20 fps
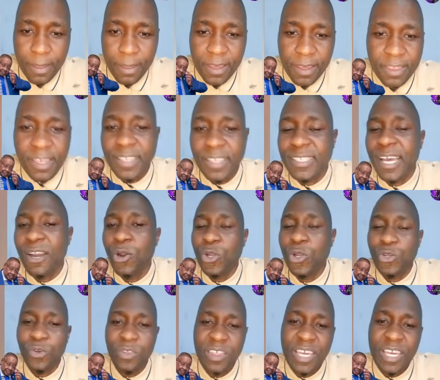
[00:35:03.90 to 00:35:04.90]
There's a lot
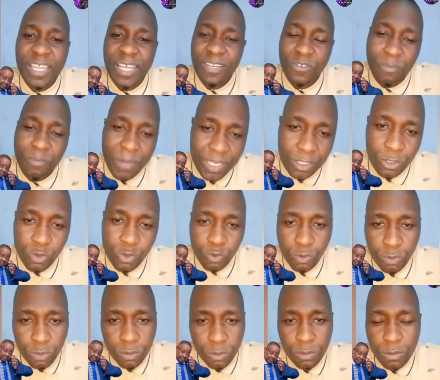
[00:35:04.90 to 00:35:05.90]
of things that you must do.
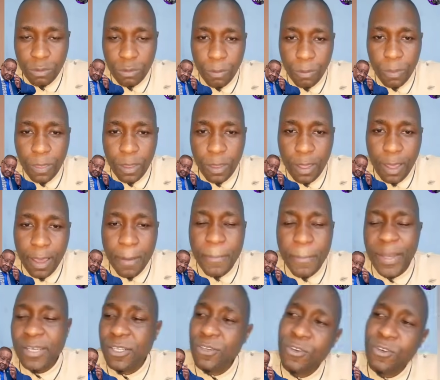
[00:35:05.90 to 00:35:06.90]

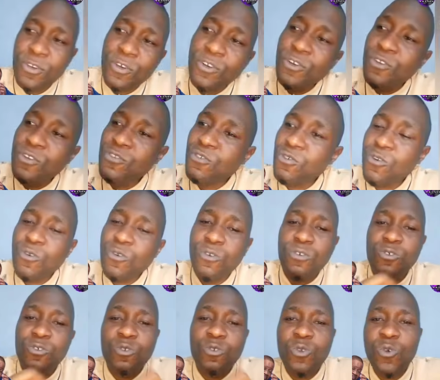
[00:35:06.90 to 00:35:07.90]
But you
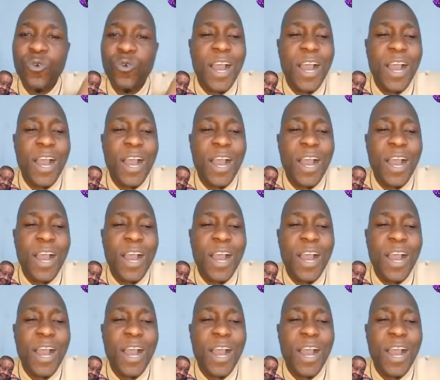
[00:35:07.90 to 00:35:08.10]
look